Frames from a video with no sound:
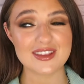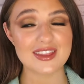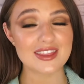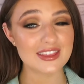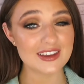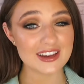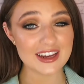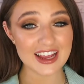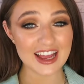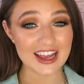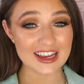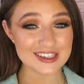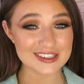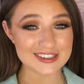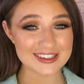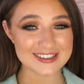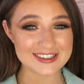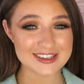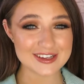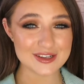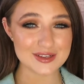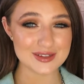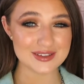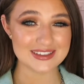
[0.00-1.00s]
3
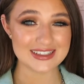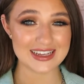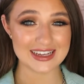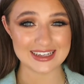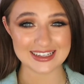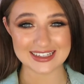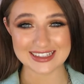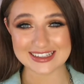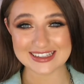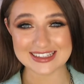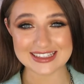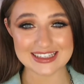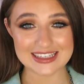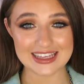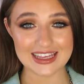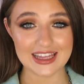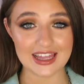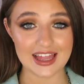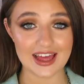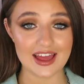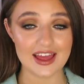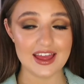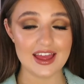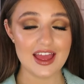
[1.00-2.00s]
eyeshadows and a
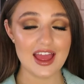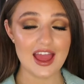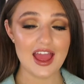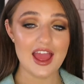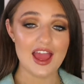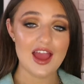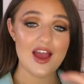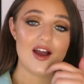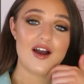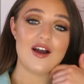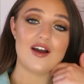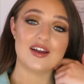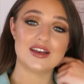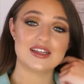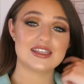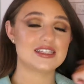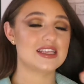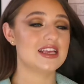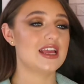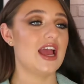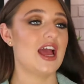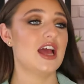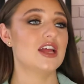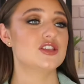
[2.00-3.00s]
concealer.
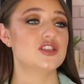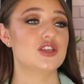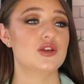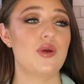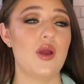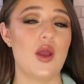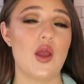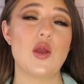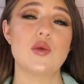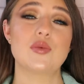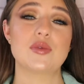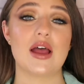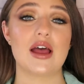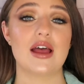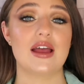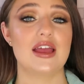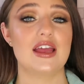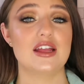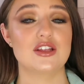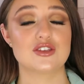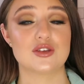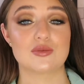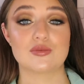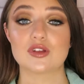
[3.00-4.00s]
Honestly, I do hope that
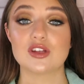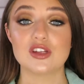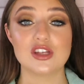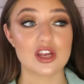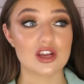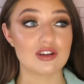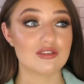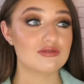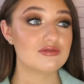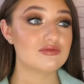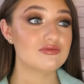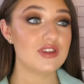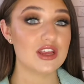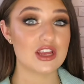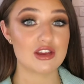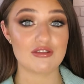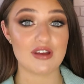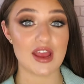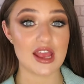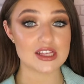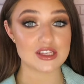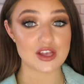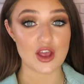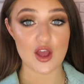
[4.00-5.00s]
it's something you can
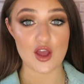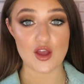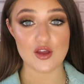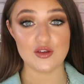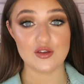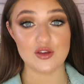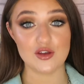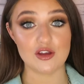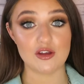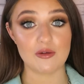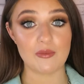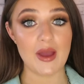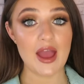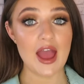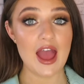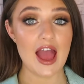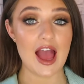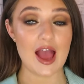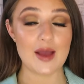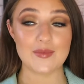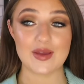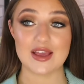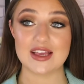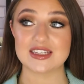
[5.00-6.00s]
recreate at home
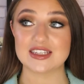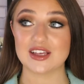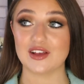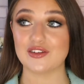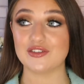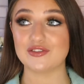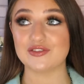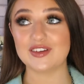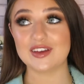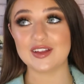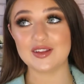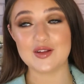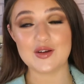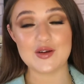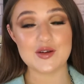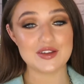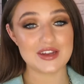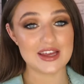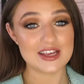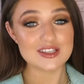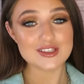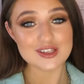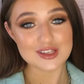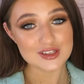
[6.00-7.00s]
and make yourself feel all
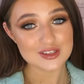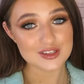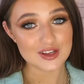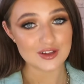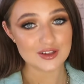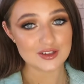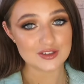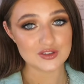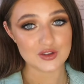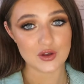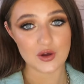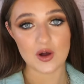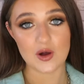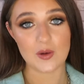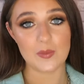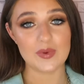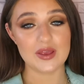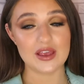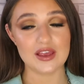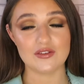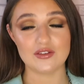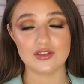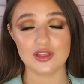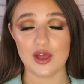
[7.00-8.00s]
nice and dolled up,
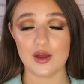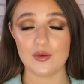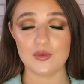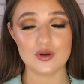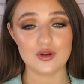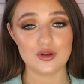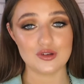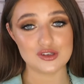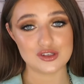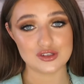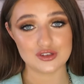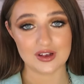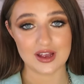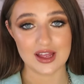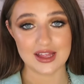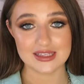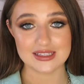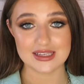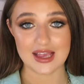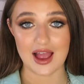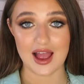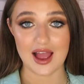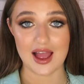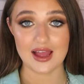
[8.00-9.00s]
even though we're all stuck
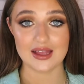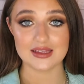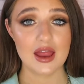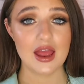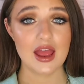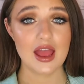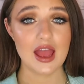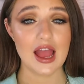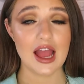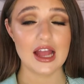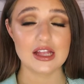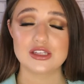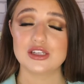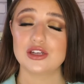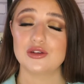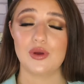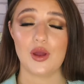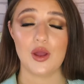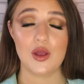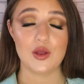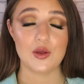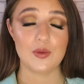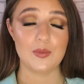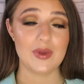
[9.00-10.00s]
inside. I do
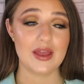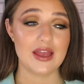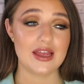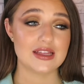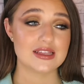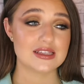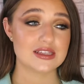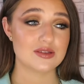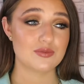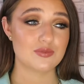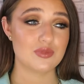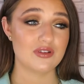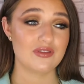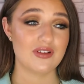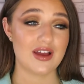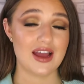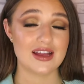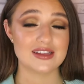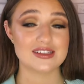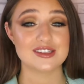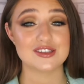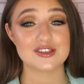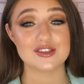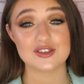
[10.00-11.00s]
hope it's
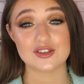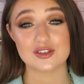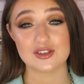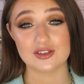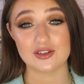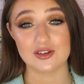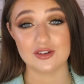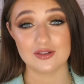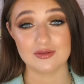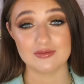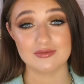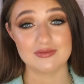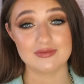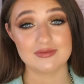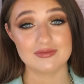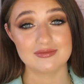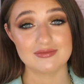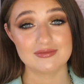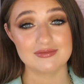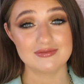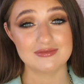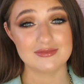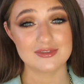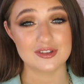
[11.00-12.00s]
provided some
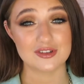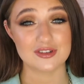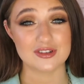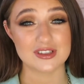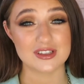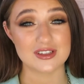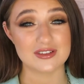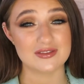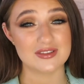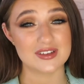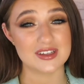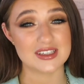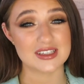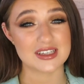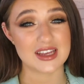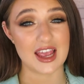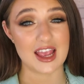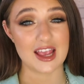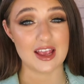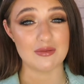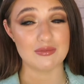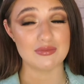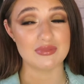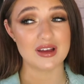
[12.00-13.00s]
sort of
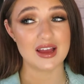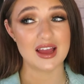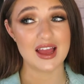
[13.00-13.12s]
escape